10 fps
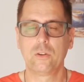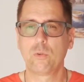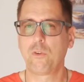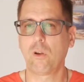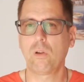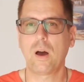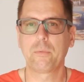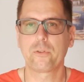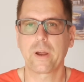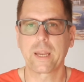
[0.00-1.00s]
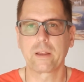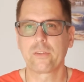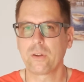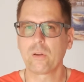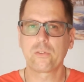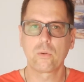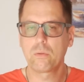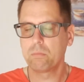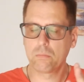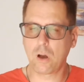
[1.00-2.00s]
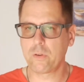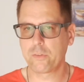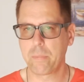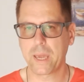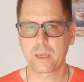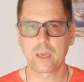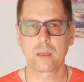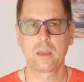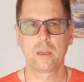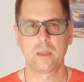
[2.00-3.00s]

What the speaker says: do follow-up trainings. You know, so always backing